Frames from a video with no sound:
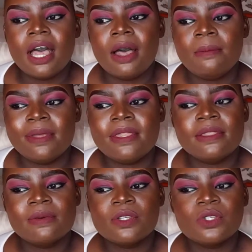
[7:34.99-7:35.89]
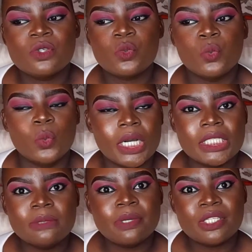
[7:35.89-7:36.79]
And then there was this
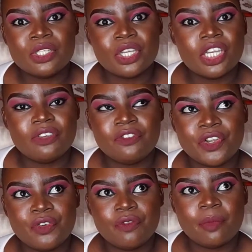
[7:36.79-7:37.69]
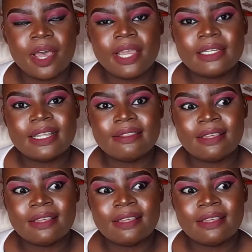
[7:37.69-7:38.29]
one particular friend of mine